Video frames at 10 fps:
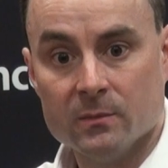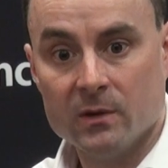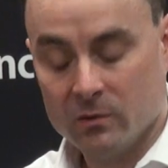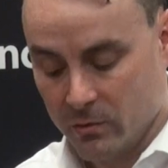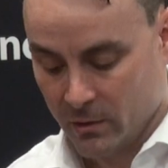I
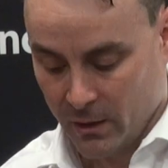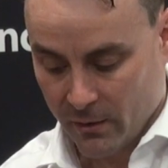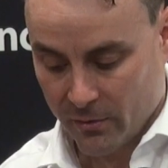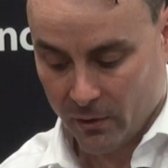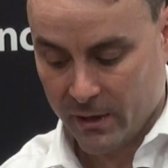mean, you,
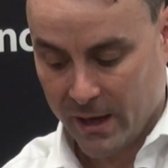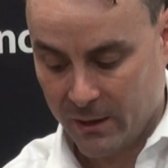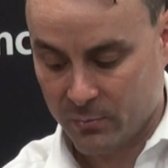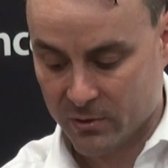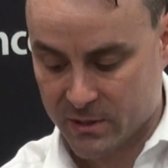
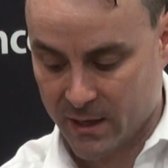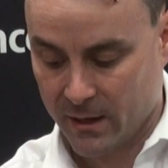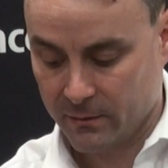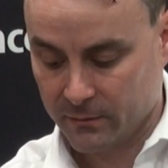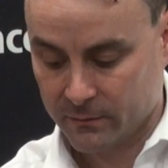
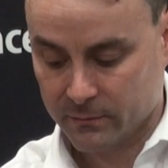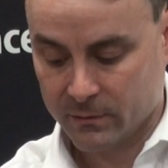38%